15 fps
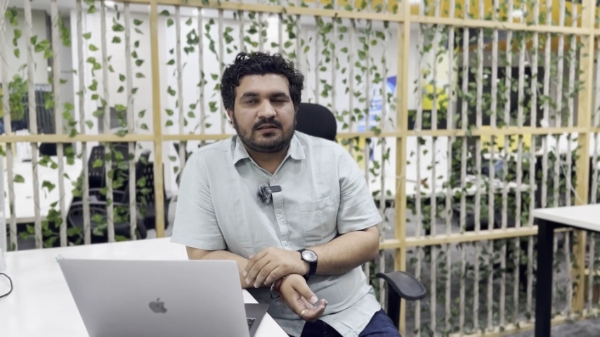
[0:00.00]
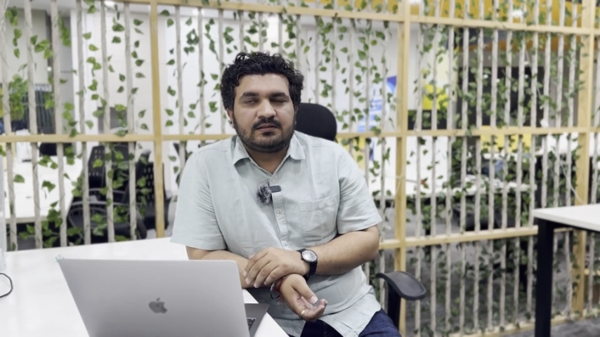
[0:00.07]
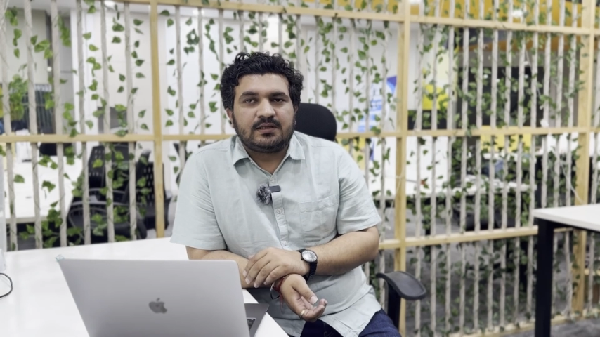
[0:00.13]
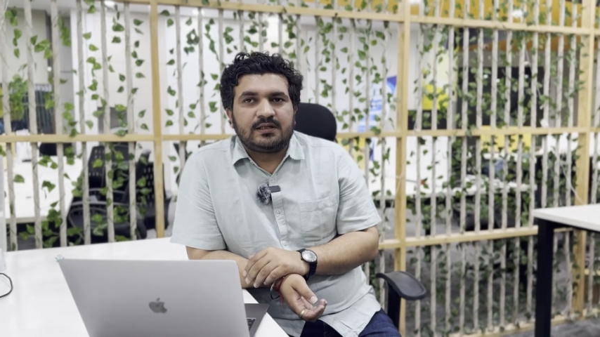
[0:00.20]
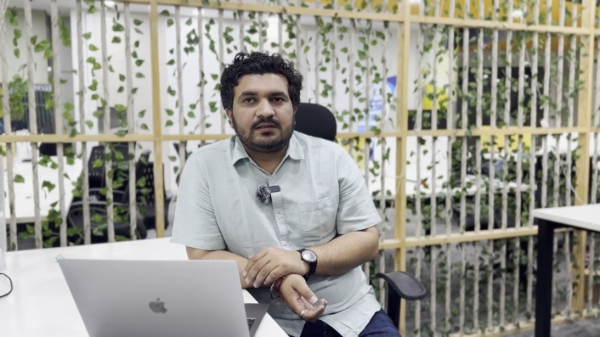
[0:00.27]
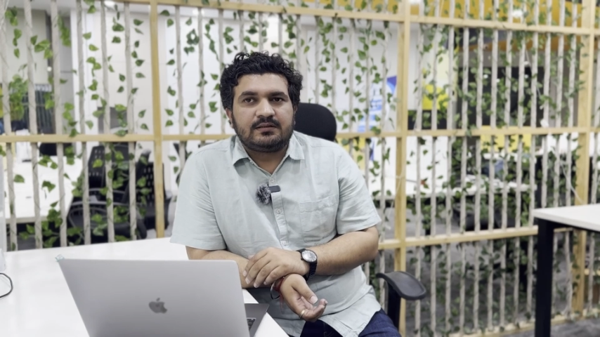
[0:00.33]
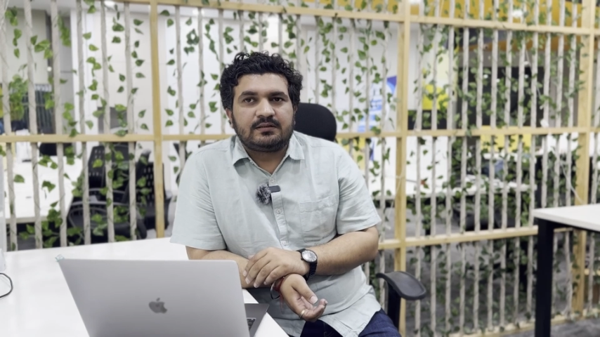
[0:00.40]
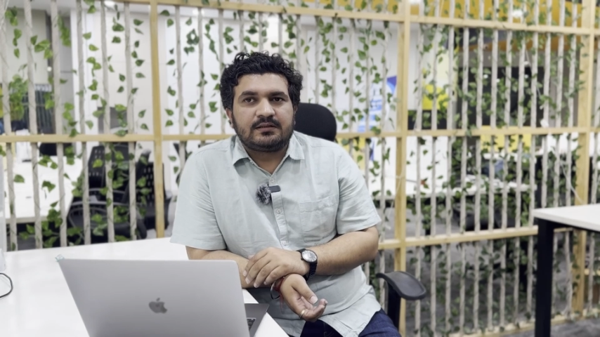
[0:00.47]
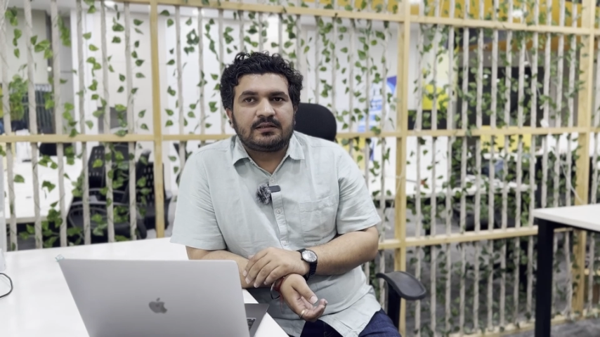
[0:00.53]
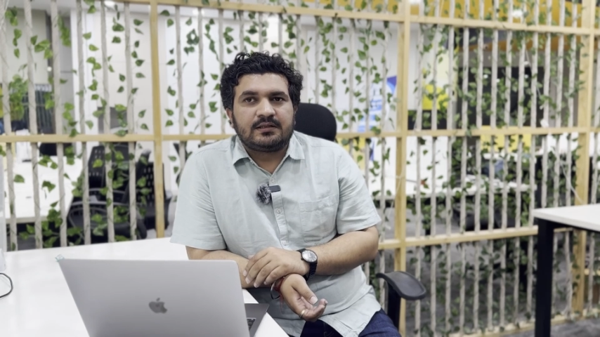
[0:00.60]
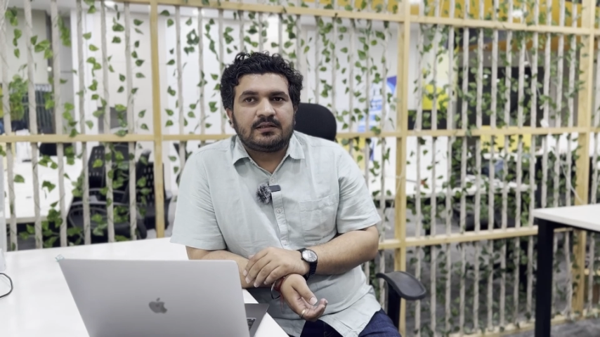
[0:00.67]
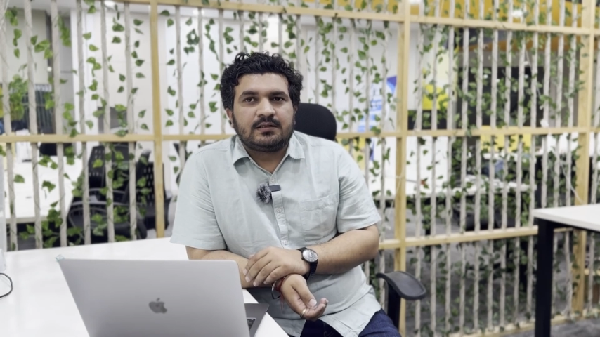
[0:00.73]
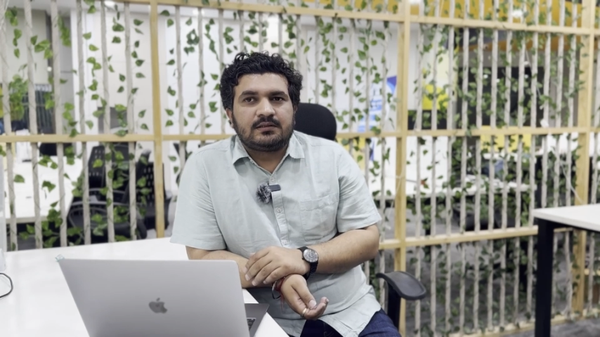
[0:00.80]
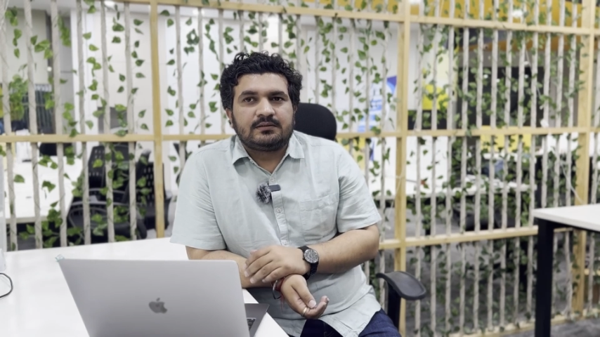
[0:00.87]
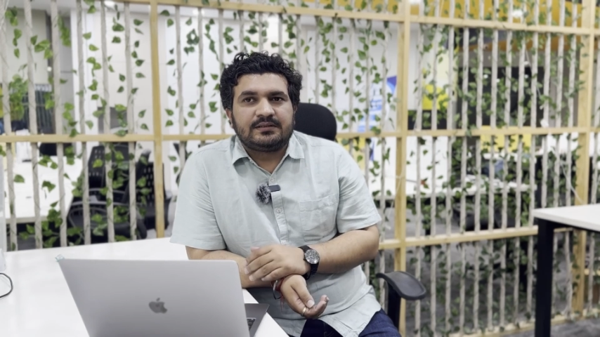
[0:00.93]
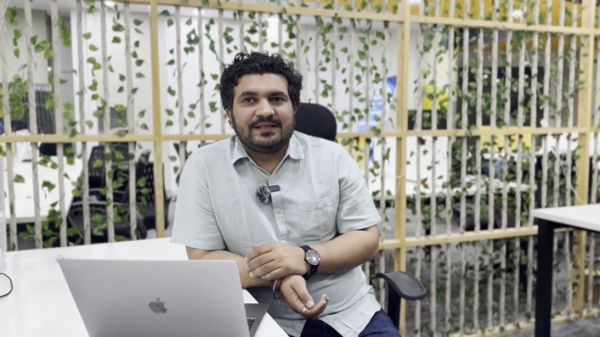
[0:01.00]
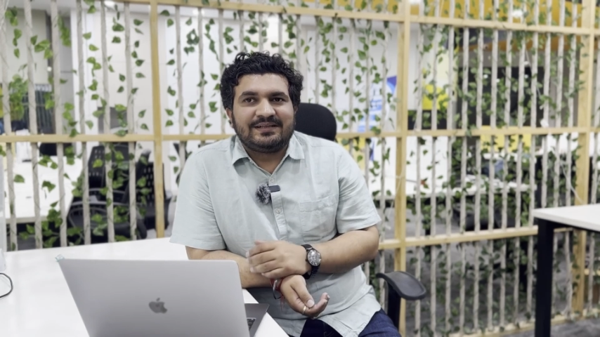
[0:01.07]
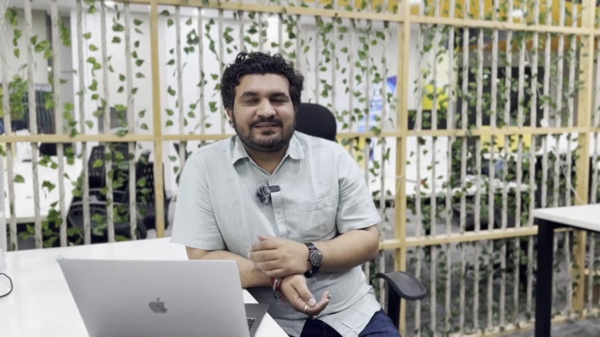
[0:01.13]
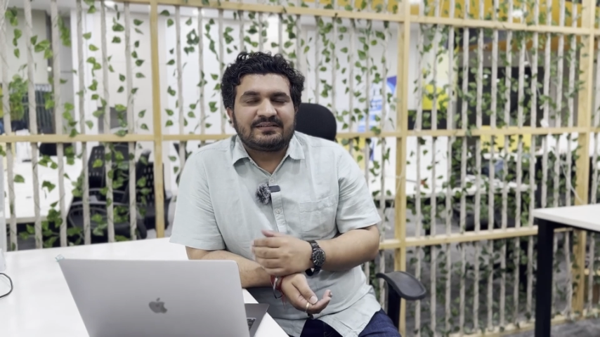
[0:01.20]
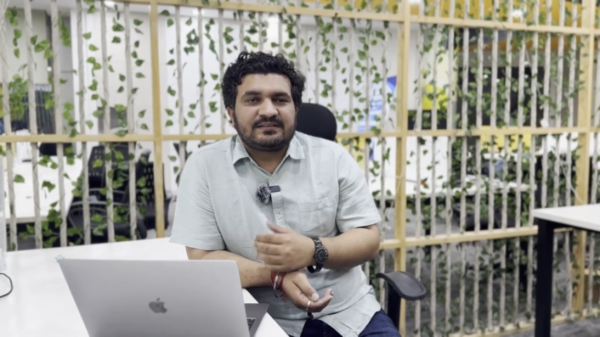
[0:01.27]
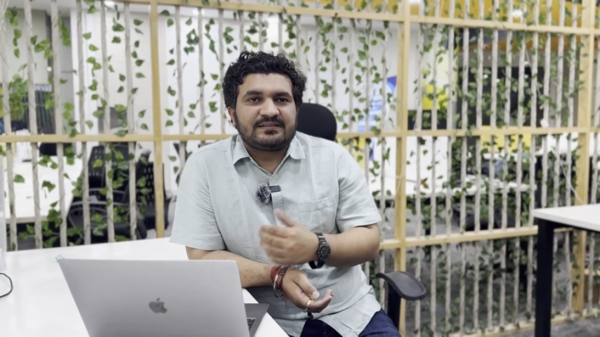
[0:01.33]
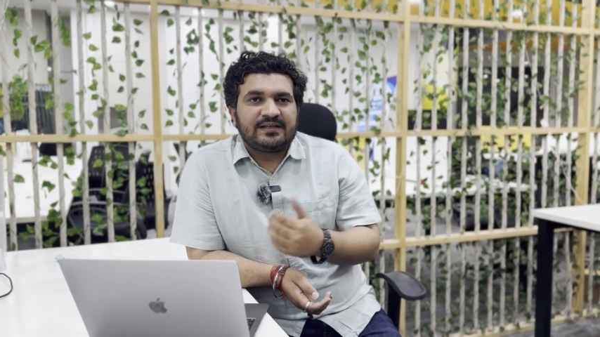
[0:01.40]
Then there
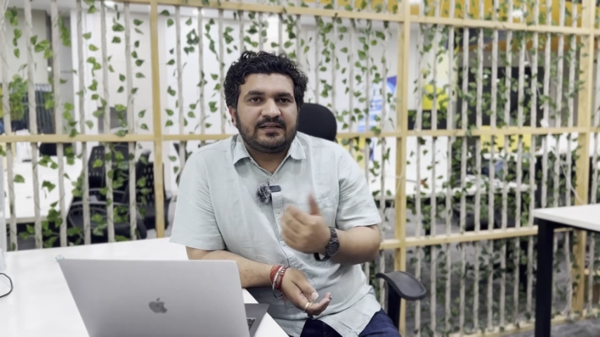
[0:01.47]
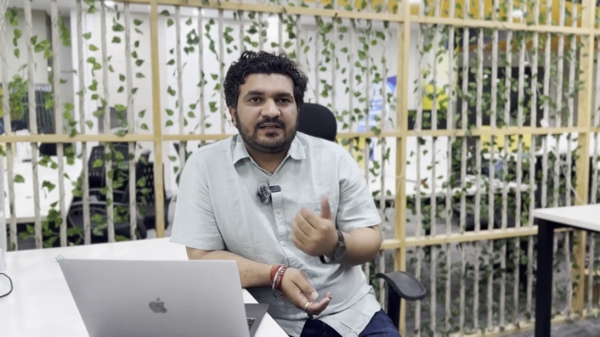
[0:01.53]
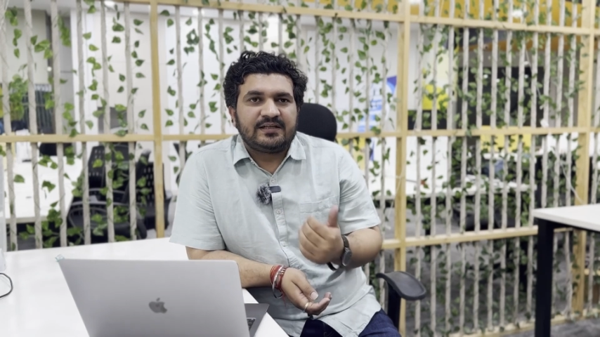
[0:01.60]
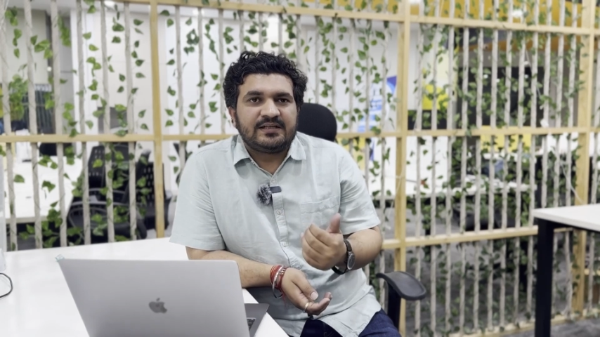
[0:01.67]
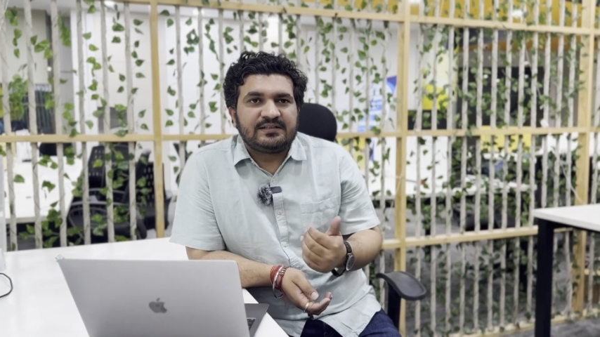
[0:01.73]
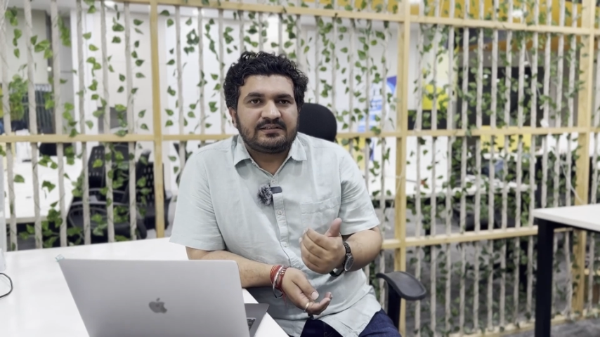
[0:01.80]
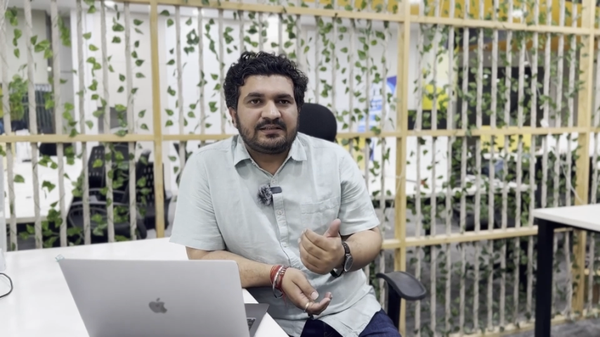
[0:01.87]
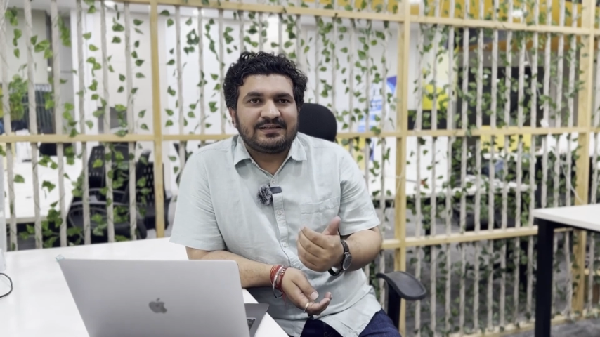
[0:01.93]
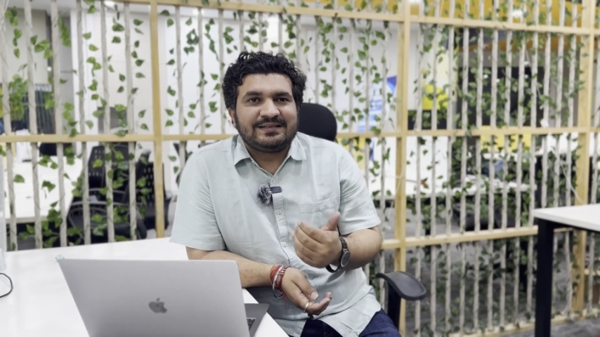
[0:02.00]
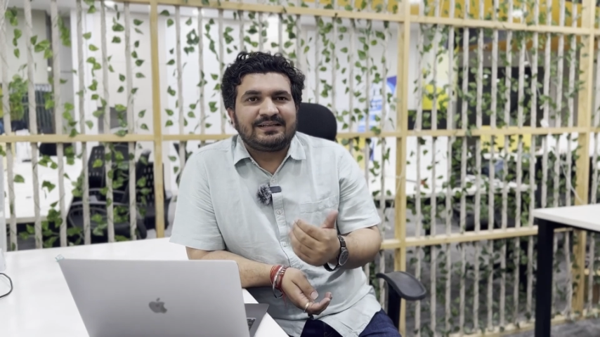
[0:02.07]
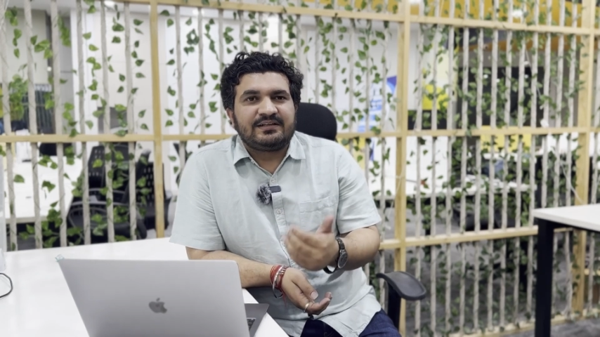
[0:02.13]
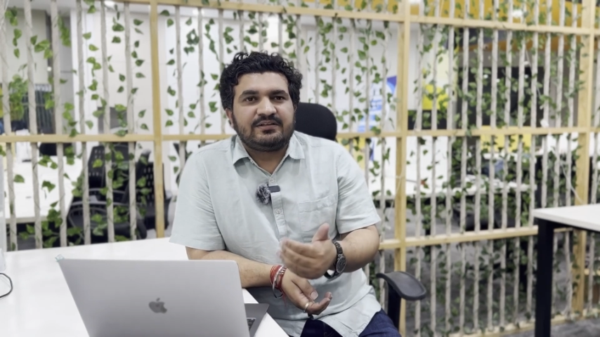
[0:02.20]
is a sender agent and a